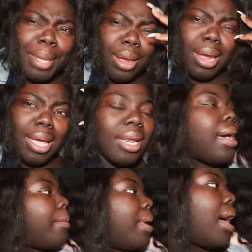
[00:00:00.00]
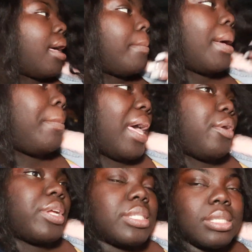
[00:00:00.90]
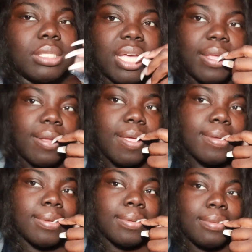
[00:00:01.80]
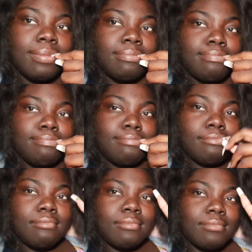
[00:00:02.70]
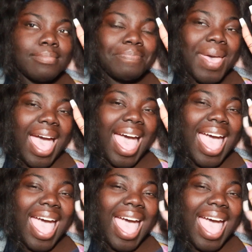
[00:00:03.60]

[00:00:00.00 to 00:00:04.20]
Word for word: Period. Uh, my battery's dead. Oh no. Bye.